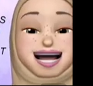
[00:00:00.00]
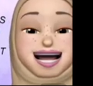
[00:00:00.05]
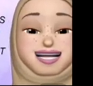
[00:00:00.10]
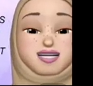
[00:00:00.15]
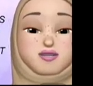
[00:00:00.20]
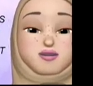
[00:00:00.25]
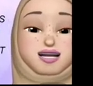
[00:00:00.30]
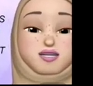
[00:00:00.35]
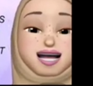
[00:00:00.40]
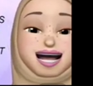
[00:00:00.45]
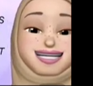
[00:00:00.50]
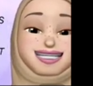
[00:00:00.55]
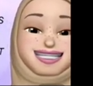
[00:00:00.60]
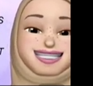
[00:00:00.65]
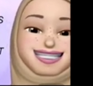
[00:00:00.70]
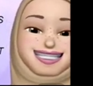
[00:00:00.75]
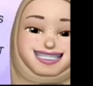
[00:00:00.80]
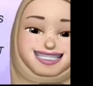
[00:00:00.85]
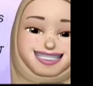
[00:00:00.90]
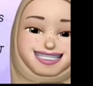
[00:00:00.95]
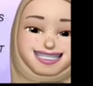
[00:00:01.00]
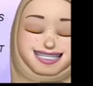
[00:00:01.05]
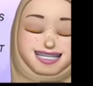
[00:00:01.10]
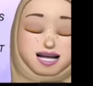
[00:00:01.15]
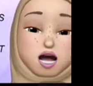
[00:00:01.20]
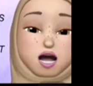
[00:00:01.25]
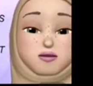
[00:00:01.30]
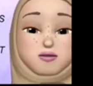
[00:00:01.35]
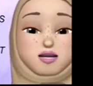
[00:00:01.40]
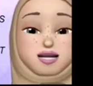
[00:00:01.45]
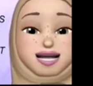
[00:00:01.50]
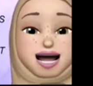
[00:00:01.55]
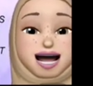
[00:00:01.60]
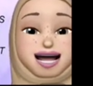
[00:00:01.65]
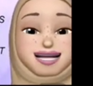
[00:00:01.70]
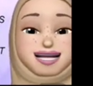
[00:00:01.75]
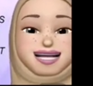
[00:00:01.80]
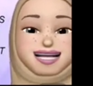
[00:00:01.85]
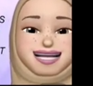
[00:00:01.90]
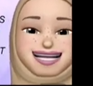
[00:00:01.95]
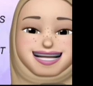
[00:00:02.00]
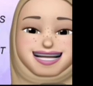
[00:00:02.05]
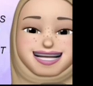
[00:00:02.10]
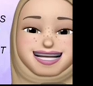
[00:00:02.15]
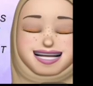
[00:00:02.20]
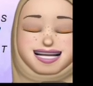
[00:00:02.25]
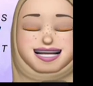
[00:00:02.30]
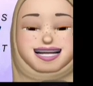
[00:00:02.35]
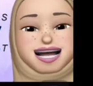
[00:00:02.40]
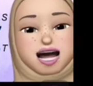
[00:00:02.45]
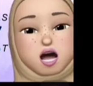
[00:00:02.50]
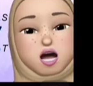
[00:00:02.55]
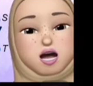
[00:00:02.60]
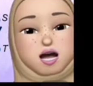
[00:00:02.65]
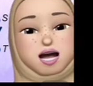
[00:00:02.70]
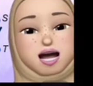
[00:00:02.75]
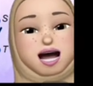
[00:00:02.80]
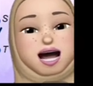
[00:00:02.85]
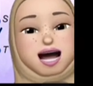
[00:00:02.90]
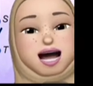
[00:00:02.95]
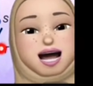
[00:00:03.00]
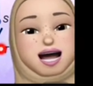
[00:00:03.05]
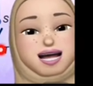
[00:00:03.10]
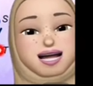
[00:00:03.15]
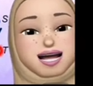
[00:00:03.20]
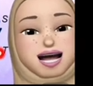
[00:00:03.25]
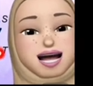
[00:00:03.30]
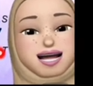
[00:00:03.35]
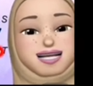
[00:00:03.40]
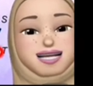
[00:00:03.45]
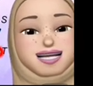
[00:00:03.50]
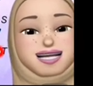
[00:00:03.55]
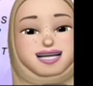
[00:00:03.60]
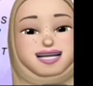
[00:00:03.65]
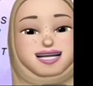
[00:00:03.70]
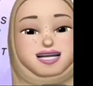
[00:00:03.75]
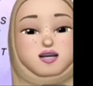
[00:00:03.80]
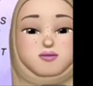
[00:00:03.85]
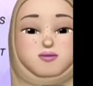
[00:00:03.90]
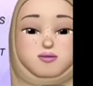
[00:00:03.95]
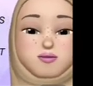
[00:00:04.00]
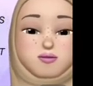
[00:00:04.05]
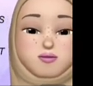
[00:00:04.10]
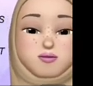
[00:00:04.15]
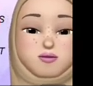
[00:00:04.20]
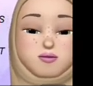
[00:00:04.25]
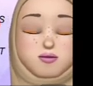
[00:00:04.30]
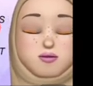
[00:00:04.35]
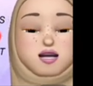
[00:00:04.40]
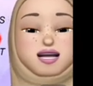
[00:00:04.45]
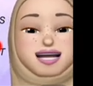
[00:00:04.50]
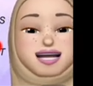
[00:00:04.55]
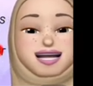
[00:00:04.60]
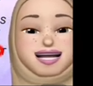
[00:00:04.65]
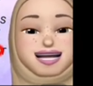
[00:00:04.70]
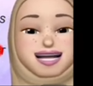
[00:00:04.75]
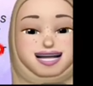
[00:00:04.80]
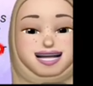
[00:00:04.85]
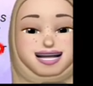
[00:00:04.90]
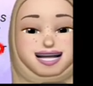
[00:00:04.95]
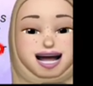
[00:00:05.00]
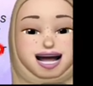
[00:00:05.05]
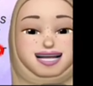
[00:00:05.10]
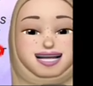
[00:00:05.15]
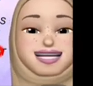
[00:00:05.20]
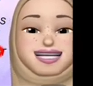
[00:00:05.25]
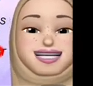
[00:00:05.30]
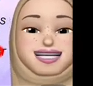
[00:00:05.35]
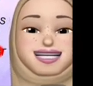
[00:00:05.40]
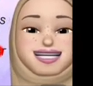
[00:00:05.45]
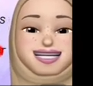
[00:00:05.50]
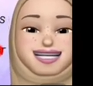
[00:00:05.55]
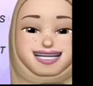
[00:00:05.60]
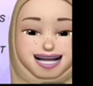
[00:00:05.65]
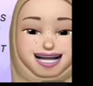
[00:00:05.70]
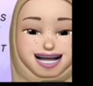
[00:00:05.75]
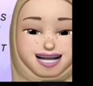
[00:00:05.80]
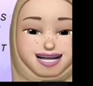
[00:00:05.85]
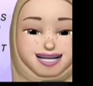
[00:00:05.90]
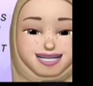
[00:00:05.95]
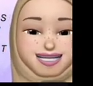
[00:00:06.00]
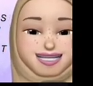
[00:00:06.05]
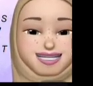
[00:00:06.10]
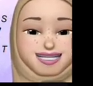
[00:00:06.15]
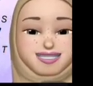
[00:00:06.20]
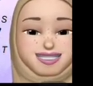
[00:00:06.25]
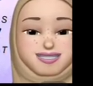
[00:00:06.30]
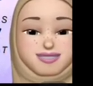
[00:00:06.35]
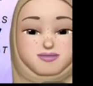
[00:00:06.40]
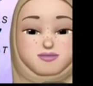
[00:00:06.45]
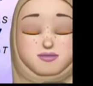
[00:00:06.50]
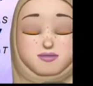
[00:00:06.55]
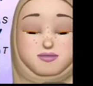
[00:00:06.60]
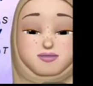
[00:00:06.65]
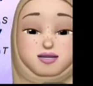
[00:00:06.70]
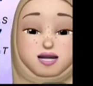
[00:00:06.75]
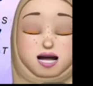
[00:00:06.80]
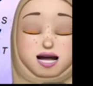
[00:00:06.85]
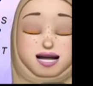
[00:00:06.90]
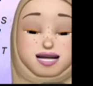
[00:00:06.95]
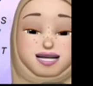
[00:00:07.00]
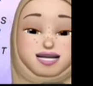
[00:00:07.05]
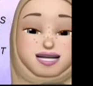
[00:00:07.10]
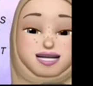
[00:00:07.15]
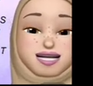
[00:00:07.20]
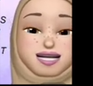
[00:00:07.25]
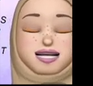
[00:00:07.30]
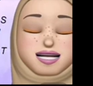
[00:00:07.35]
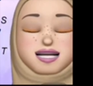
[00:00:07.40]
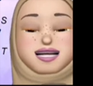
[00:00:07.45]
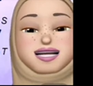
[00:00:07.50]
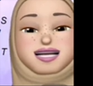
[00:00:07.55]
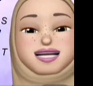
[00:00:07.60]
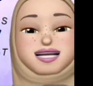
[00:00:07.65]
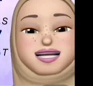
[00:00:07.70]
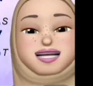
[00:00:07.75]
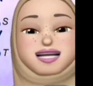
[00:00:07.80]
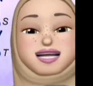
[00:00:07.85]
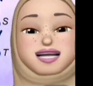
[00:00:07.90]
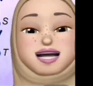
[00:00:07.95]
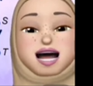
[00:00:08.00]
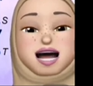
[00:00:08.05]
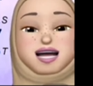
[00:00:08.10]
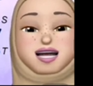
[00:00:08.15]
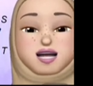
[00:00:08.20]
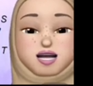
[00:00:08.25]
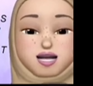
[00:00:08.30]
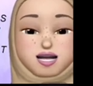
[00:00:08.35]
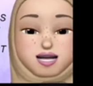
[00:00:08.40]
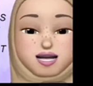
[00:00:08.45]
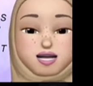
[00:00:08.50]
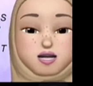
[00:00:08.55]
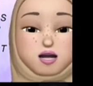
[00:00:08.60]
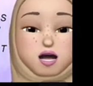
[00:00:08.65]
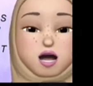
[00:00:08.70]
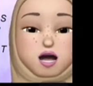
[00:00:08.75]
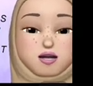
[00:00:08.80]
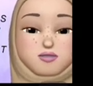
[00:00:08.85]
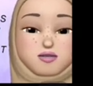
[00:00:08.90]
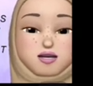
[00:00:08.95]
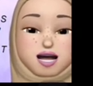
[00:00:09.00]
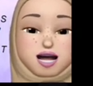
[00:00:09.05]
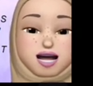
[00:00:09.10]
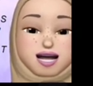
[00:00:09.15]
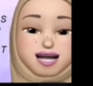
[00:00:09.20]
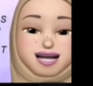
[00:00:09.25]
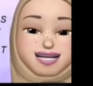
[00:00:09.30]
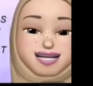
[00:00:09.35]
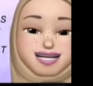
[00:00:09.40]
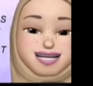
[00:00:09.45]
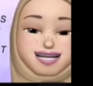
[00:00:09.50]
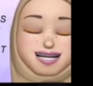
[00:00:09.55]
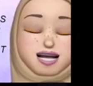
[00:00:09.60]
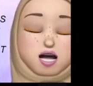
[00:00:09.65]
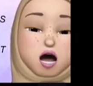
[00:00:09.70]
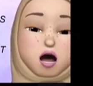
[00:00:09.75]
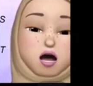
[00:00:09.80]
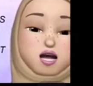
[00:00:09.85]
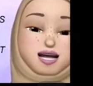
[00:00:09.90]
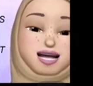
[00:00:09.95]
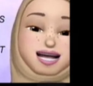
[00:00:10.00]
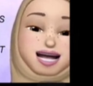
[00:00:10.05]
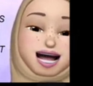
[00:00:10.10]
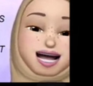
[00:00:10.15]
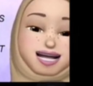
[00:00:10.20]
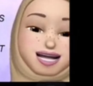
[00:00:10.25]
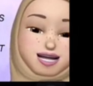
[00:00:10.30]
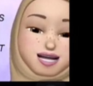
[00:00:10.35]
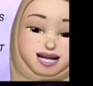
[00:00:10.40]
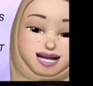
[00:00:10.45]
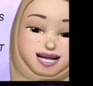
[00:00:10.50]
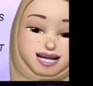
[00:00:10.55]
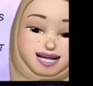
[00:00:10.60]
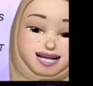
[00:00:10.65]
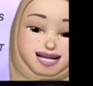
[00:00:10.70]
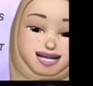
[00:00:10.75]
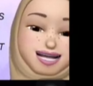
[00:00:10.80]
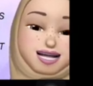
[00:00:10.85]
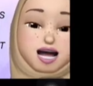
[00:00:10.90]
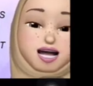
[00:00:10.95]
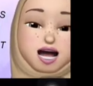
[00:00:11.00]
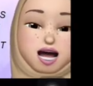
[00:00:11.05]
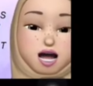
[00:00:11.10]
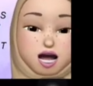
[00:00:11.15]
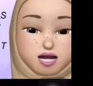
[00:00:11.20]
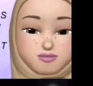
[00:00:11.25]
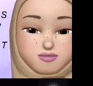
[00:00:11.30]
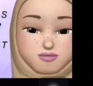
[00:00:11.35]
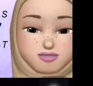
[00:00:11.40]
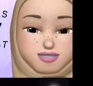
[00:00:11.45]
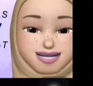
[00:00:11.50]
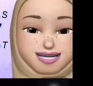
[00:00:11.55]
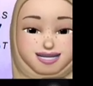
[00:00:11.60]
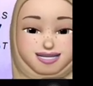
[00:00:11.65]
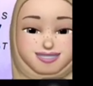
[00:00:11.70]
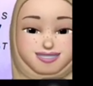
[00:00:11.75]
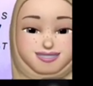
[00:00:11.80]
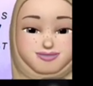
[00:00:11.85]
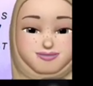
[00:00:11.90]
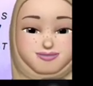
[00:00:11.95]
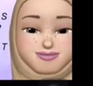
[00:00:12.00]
And as you can see, vertex T only connected to vertex S. So this is the directed graph based on the information given.